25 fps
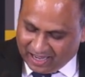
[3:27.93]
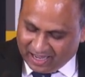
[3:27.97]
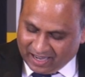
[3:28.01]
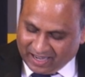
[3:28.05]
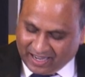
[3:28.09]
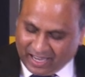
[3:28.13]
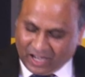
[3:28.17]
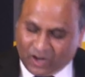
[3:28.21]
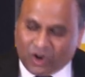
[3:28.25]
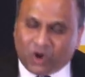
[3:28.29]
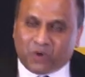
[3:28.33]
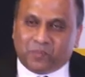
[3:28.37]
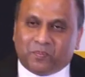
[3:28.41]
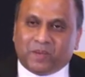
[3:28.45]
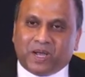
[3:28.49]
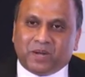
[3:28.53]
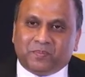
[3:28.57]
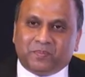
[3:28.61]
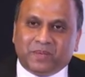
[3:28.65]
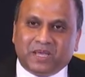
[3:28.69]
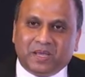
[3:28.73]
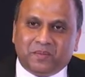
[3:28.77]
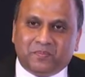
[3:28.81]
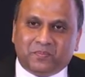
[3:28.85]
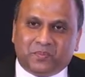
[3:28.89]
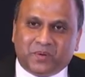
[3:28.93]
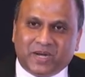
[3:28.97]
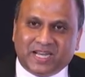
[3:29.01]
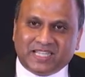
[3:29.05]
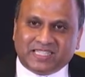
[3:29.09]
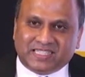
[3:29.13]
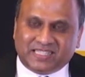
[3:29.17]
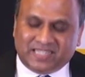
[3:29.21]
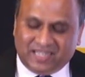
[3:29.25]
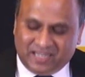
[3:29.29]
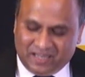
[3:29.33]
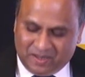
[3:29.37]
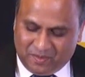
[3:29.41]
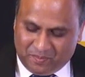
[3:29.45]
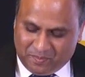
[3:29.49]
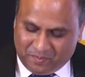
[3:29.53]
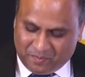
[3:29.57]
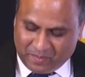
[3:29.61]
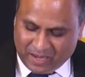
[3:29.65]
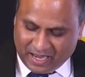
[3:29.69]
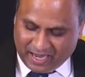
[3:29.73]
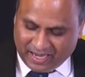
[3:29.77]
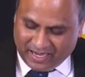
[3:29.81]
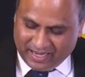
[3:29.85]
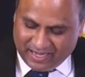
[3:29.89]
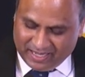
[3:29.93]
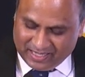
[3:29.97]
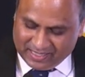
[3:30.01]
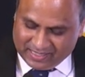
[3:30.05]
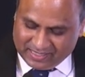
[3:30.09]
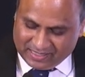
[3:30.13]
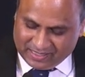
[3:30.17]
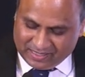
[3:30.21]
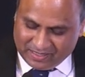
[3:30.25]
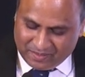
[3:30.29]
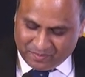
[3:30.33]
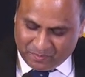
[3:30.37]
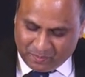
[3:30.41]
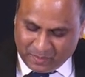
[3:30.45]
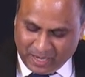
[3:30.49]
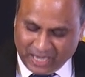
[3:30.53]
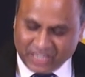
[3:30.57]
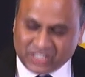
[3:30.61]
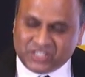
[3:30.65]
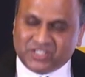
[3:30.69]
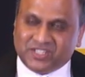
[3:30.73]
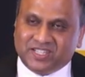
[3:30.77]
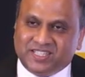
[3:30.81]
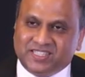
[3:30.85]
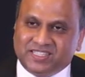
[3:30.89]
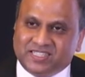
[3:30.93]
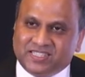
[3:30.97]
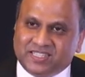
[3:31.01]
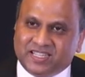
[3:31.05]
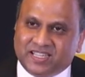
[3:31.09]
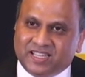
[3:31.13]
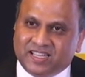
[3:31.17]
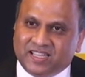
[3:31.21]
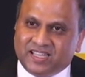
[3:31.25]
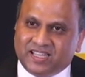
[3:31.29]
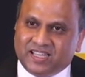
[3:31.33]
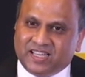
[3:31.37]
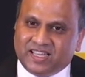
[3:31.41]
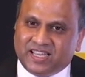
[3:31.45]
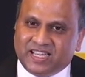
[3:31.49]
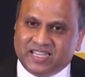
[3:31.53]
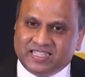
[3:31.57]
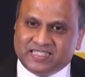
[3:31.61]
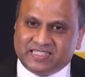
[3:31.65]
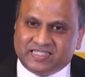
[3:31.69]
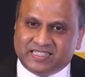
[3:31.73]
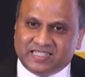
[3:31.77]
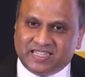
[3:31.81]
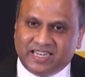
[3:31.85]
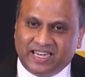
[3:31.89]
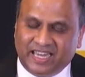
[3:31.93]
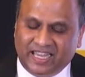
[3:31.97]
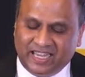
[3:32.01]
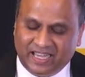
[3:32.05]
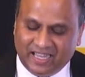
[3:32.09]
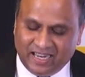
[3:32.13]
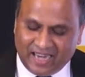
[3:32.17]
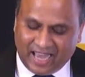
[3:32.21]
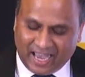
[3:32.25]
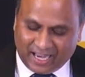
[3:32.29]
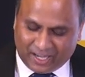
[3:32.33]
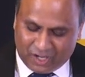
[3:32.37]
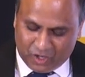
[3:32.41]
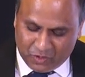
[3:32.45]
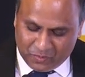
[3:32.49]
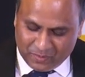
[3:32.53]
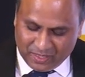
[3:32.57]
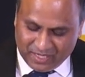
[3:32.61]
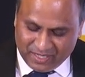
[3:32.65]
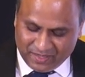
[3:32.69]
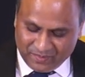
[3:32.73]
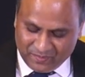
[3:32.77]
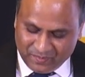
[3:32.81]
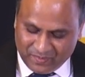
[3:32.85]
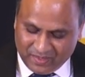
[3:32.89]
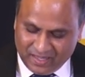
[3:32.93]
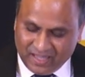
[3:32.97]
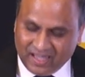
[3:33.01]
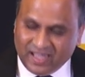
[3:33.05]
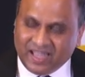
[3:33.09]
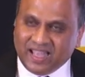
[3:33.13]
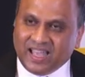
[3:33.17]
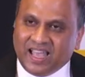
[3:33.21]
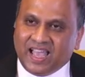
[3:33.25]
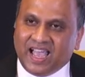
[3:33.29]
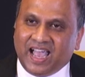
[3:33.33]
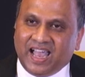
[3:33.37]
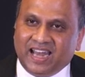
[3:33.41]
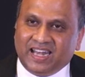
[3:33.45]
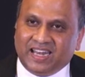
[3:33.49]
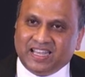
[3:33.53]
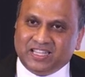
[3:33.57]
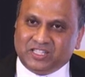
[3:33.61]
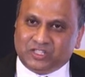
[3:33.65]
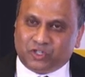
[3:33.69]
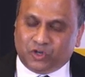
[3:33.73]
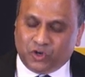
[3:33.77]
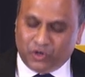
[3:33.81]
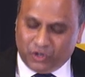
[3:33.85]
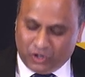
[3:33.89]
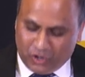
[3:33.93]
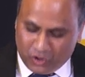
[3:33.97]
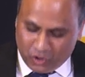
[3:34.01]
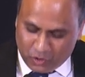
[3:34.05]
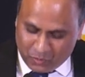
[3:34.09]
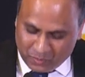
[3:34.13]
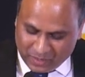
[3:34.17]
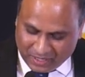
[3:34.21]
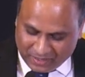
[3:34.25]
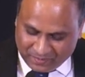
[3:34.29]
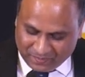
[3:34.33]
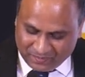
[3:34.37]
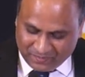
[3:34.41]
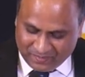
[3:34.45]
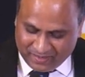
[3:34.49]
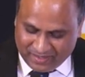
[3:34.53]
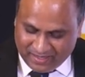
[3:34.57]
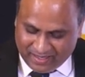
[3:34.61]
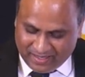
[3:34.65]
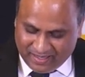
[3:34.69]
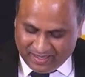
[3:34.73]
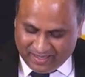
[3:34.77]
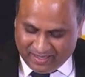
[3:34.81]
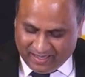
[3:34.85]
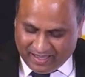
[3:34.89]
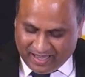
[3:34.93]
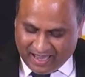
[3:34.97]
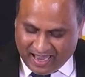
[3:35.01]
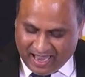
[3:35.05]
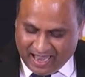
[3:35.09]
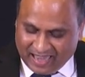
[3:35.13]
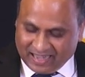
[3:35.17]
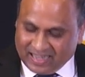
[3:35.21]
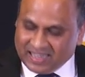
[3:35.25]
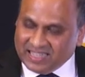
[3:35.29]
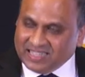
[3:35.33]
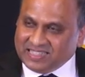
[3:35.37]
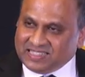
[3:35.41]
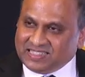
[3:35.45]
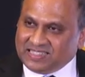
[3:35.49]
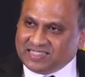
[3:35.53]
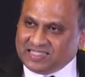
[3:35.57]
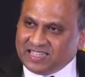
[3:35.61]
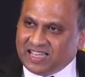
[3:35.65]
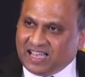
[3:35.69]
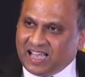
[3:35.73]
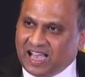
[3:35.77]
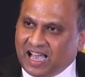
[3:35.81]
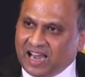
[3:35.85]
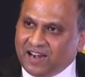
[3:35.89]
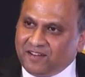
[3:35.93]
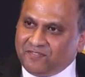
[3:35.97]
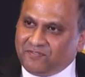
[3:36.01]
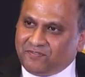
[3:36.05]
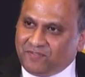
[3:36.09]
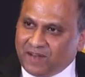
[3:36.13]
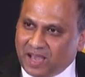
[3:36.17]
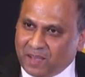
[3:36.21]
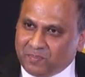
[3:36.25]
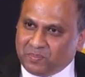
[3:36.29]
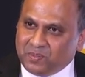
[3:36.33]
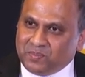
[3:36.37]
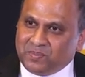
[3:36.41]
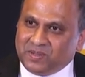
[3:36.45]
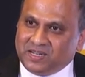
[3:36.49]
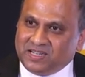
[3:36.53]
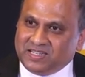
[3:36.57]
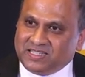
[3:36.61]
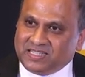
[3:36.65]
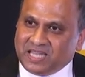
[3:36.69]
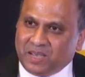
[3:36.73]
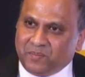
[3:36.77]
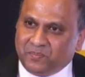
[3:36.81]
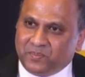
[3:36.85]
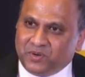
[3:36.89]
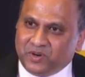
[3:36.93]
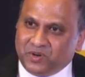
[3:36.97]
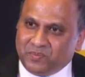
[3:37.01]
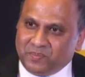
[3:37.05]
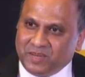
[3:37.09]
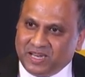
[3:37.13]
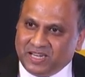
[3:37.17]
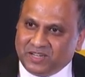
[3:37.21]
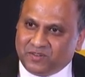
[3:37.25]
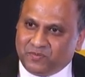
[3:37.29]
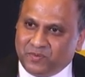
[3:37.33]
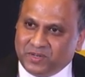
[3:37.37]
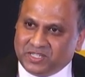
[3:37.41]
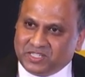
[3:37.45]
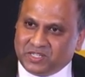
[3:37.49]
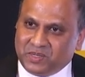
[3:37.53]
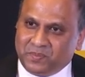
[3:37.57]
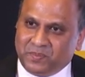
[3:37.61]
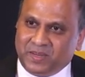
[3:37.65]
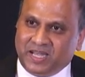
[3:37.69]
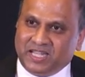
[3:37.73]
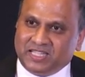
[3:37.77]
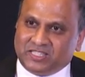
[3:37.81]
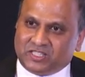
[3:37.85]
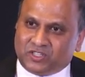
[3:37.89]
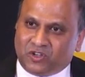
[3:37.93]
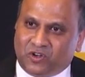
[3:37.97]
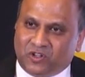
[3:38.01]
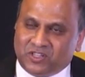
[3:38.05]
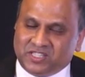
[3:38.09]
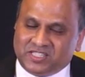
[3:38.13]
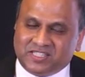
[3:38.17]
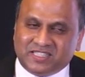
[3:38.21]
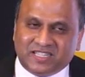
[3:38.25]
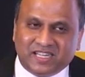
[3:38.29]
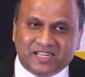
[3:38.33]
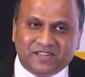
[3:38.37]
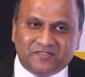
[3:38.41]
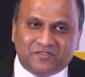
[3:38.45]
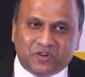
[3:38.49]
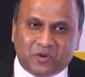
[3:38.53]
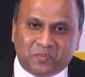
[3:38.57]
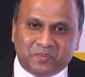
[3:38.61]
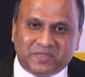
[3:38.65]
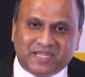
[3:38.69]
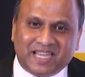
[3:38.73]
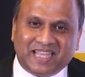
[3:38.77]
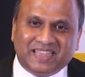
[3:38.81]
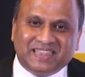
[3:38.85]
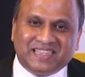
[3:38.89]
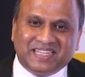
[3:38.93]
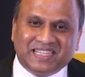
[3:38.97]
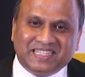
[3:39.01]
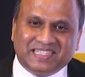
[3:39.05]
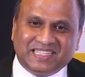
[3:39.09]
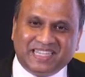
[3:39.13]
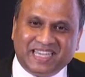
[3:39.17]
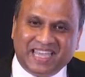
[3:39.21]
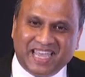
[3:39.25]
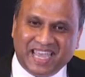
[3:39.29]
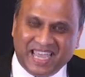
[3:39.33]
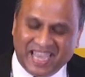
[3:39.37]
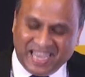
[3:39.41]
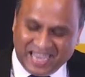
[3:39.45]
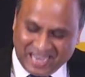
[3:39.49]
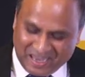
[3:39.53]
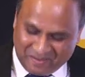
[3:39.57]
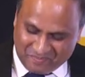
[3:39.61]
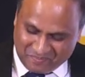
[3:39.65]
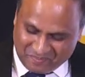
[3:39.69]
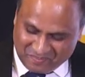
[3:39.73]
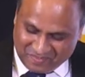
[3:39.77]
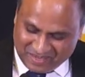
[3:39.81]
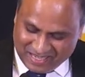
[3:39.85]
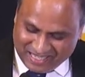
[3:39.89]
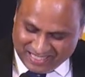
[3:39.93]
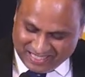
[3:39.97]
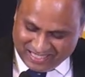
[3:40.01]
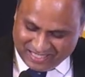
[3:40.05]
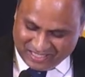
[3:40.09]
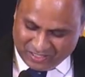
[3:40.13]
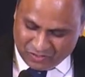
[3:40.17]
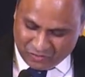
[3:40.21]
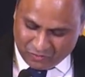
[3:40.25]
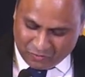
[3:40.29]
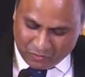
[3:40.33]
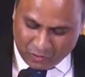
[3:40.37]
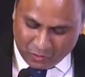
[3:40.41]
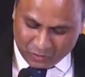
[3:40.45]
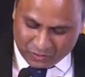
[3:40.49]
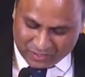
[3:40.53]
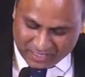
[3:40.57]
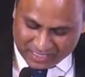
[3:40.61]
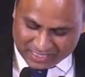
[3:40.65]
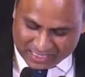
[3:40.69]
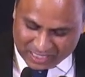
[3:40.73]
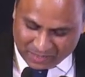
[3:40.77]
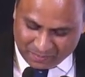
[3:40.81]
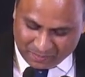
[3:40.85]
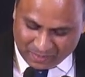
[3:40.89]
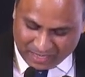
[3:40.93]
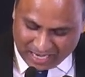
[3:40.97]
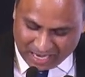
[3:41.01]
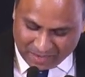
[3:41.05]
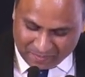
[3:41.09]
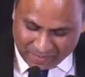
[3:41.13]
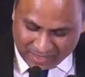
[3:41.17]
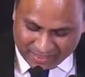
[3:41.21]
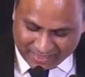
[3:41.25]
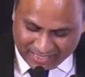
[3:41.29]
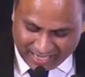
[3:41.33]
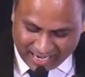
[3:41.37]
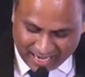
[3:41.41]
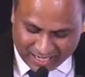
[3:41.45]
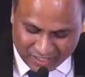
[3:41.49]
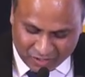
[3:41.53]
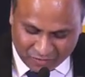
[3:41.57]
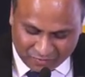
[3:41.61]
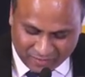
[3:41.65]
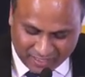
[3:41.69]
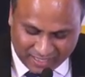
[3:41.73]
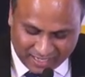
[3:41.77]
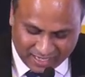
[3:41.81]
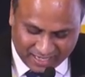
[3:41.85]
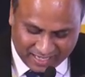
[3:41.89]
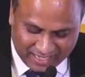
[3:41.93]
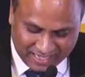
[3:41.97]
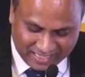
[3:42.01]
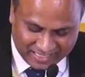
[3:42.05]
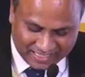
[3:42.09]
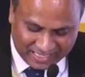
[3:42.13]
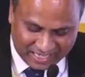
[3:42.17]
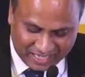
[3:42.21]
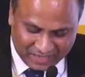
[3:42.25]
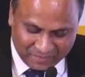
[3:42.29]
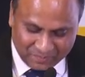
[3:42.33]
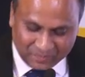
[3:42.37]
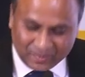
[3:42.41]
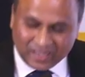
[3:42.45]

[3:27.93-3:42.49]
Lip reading: cannot but be impressed by his patience, his legal acumen, and his good humor, and his unflappable temperament, which remains constant from 10:30 a.m. to 4:30 p.m. at the end of the hearing day.